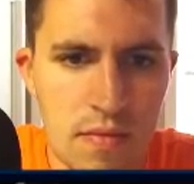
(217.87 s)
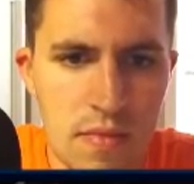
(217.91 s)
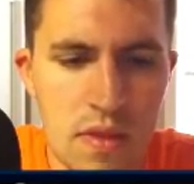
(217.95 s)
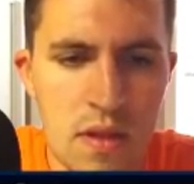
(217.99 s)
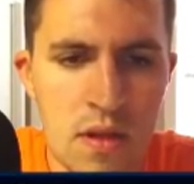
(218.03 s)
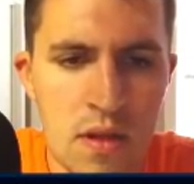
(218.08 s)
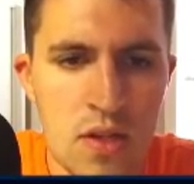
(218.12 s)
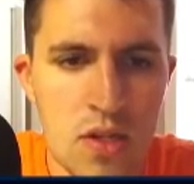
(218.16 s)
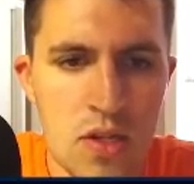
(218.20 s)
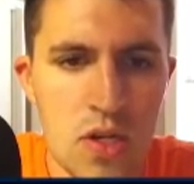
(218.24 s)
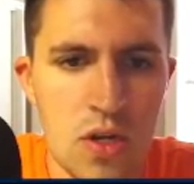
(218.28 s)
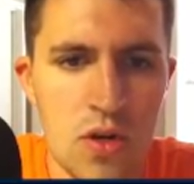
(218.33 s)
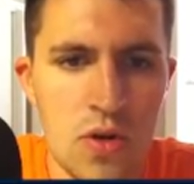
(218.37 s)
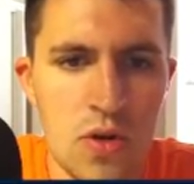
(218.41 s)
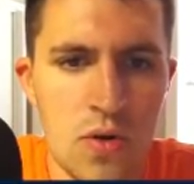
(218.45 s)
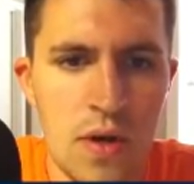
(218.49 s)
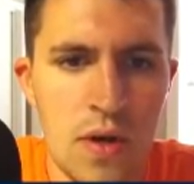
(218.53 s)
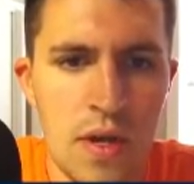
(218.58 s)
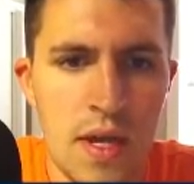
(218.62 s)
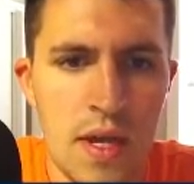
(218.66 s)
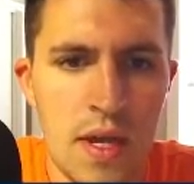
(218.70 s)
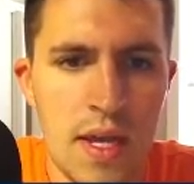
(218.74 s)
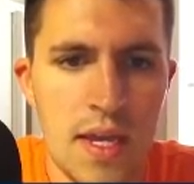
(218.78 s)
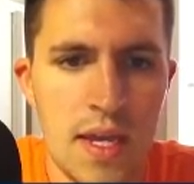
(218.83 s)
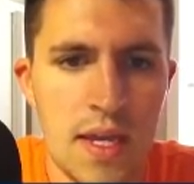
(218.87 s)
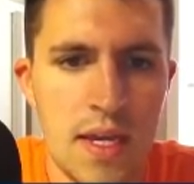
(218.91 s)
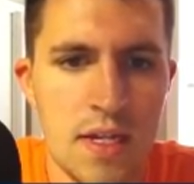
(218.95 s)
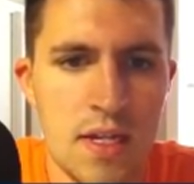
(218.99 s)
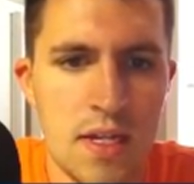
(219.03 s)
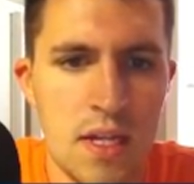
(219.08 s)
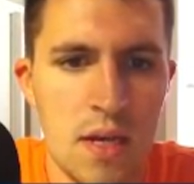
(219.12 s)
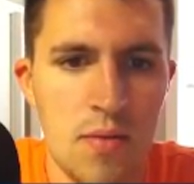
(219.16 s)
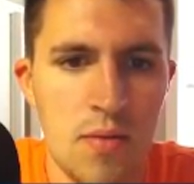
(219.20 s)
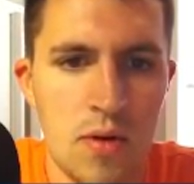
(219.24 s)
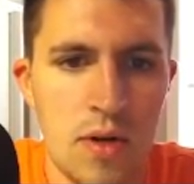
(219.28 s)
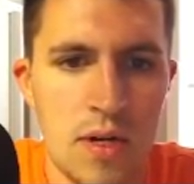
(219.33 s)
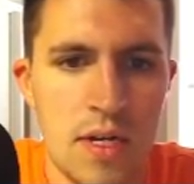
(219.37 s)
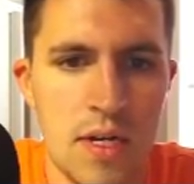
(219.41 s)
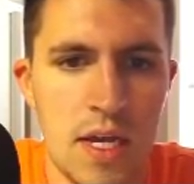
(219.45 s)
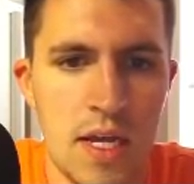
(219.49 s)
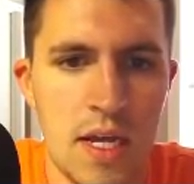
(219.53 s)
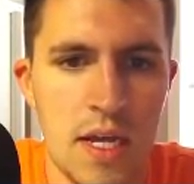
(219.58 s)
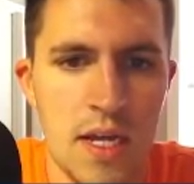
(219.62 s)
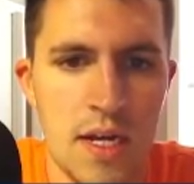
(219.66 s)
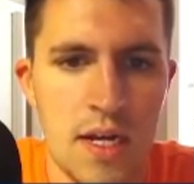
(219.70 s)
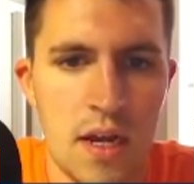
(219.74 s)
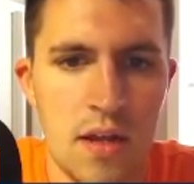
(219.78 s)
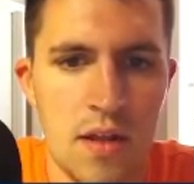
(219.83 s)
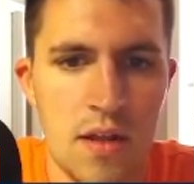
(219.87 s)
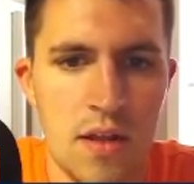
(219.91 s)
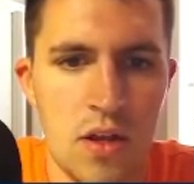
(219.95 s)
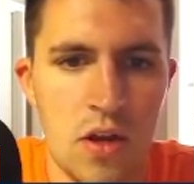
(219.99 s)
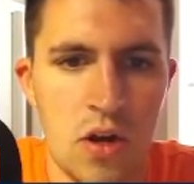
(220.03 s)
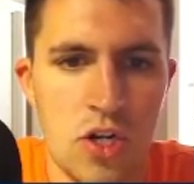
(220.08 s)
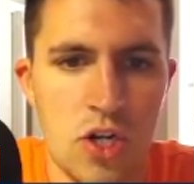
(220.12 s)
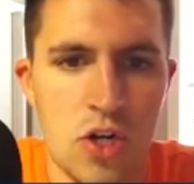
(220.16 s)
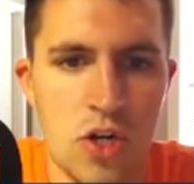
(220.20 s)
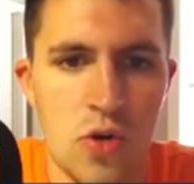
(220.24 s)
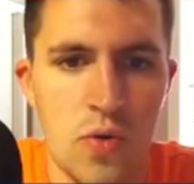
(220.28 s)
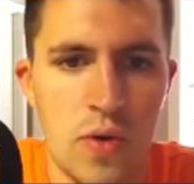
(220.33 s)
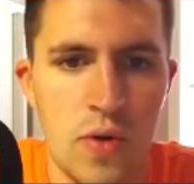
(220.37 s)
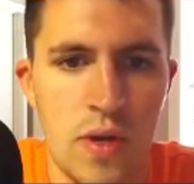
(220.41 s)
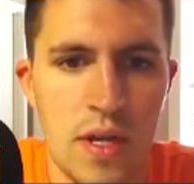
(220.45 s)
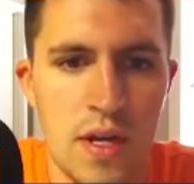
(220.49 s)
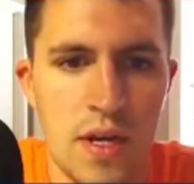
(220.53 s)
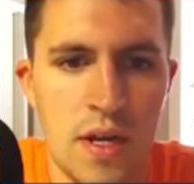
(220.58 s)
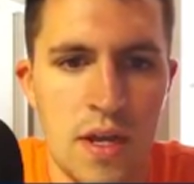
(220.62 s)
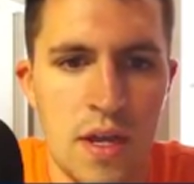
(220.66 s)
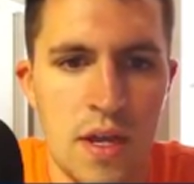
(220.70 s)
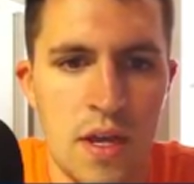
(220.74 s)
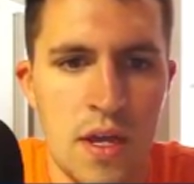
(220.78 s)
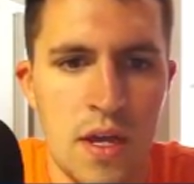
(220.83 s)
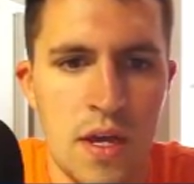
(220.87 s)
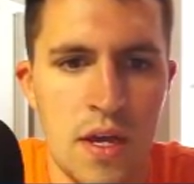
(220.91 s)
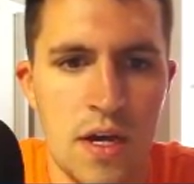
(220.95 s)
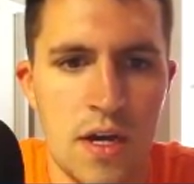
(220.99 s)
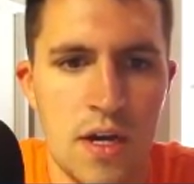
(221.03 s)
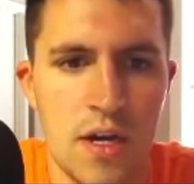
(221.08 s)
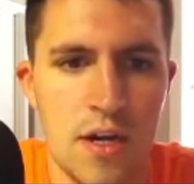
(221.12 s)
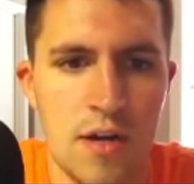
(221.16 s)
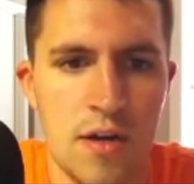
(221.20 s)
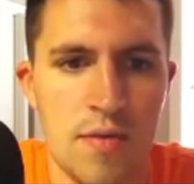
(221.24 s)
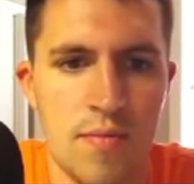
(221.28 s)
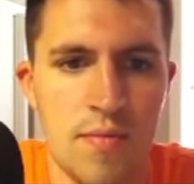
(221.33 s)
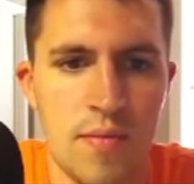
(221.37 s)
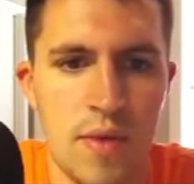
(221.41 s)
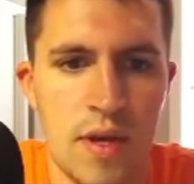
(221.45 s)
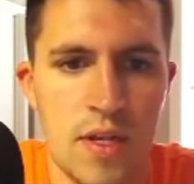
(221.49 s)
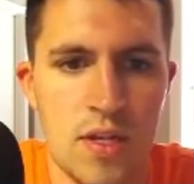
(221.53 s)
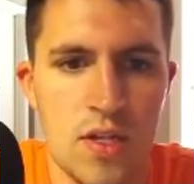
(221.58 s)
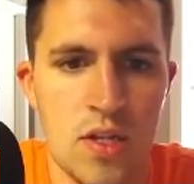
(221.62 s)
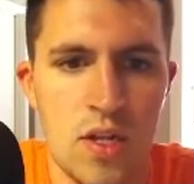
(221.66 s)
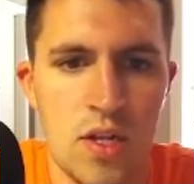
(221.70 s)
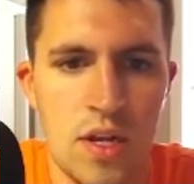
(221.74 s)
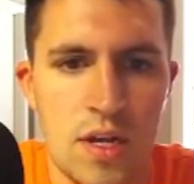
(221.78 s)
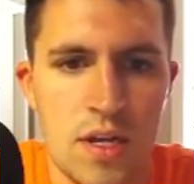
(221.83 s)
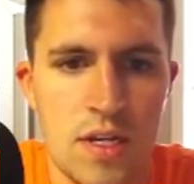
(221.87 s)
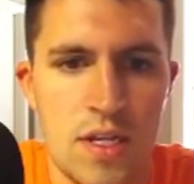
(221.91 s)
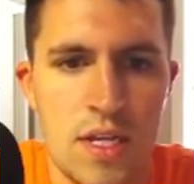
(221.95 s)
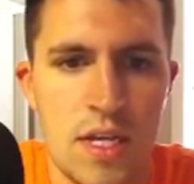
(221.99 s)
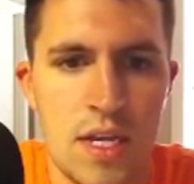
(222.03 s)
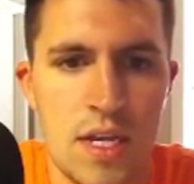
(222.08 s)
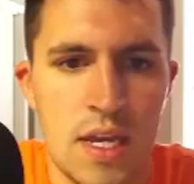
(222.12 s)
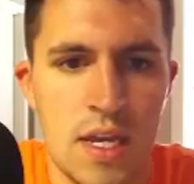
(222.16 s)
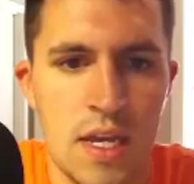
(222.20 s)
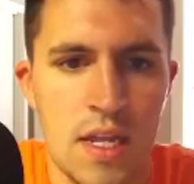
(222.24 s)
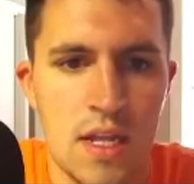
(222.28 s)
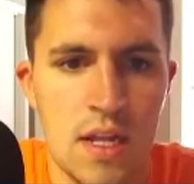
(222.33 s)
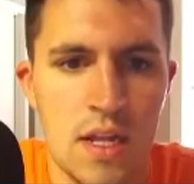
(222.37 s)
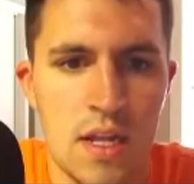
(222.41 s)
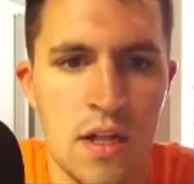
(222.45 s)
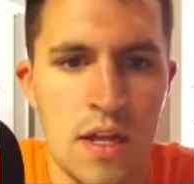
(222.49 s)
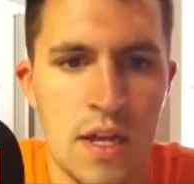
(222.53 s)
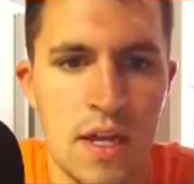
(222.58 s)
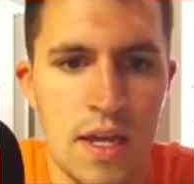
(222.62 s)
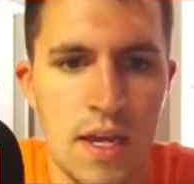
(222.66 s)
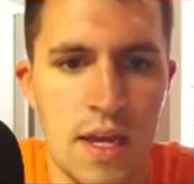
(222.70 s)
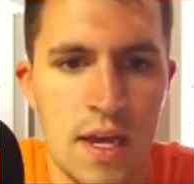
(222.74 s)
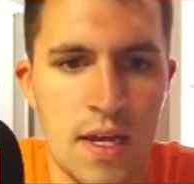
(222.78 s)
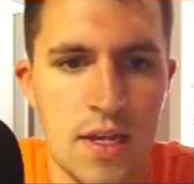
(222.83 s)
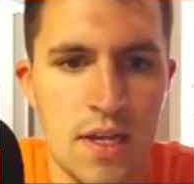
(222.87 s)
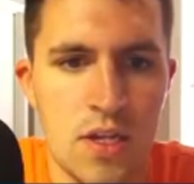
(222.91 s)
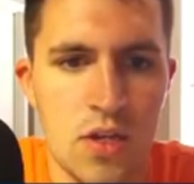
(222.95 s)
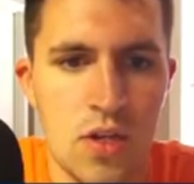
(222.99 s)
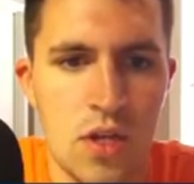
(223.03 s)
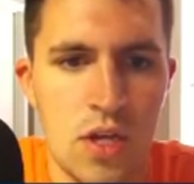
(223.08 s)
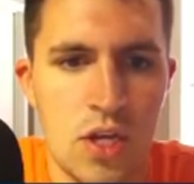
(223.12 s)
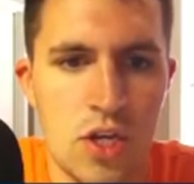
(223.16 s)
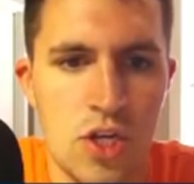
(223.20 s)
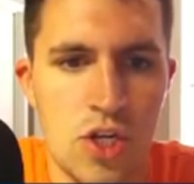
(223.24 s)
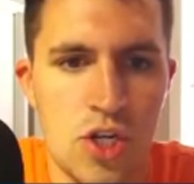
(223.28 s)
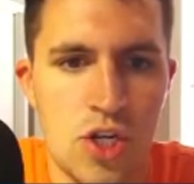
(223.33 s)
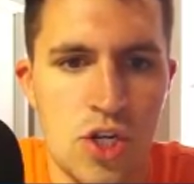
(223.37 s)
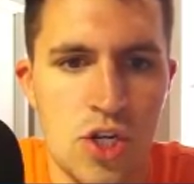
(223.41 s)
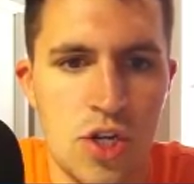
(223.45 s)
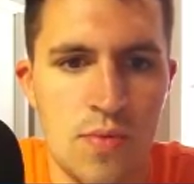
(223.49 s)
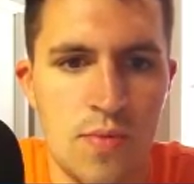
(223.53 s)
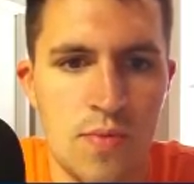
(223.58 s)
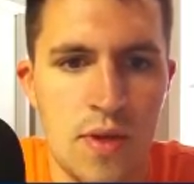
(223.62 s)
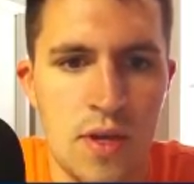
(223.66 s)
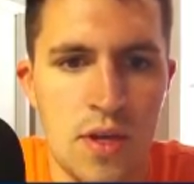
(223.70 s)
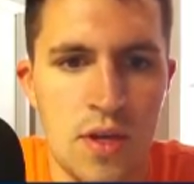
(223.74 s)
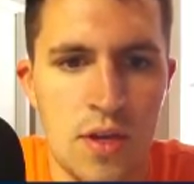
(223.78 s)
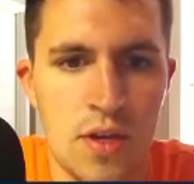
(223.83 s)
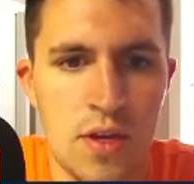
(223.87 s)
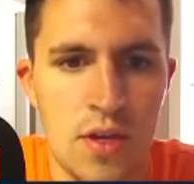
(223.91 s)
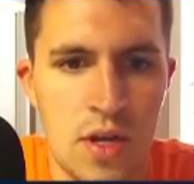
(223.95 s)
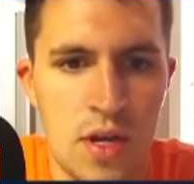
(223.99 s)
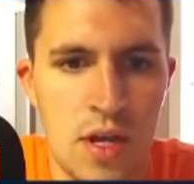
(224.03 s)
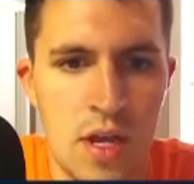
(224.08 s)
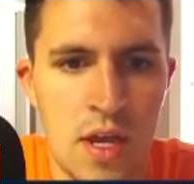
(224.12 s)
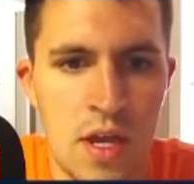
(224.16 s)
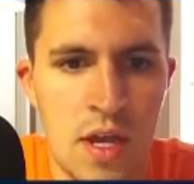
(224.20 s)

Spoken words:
So he is able to take down the Archer Queen. As long as he can get the clan castle, he should be good.